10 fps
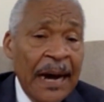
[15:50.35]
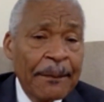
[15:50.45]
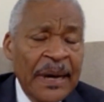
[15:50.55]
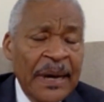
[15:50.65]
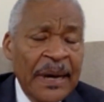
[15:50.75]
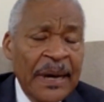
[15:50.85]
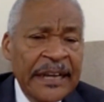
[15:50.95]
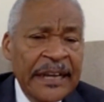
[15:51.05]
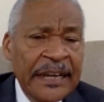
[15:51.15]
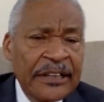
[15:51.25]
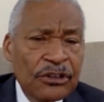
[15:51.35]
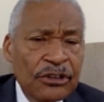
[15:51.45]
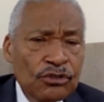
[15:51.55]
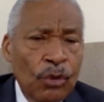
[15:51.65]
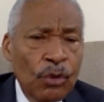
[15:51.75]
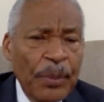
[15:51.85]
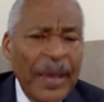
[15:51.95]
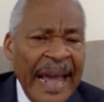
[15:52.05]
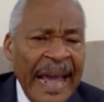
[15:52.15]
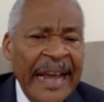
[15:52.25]
there is no
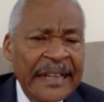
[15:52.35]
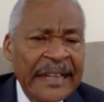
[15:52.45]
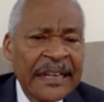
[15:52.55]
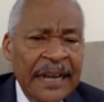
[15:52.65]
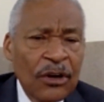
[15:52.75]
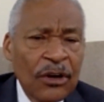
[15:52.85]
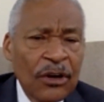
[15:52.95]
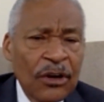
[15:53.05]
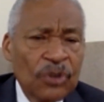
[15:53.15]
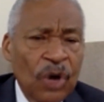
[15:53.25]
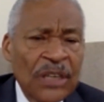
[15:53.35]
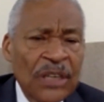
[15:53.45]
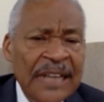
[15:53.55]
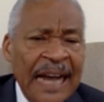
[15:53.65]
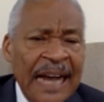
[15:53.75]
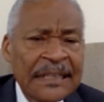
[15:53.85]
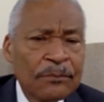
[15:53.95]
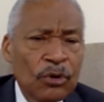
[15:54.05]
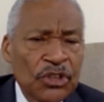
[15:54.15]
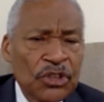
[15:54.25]
pain that comes to us as
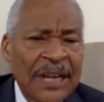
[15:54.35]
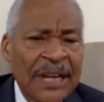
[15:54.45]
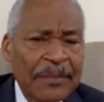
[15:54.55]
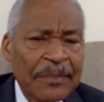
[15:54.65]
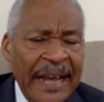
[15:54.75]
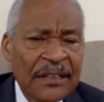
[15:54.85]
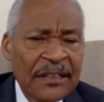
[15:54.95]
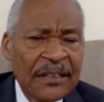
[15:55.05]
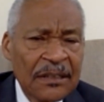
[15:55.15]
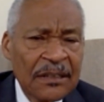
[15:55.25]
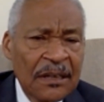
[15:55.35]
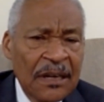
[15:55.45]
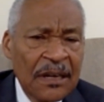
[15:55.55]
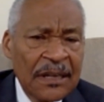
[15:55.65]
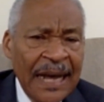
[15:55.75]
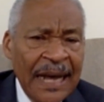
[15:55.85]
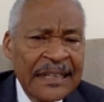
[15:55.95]
emotional pain. That is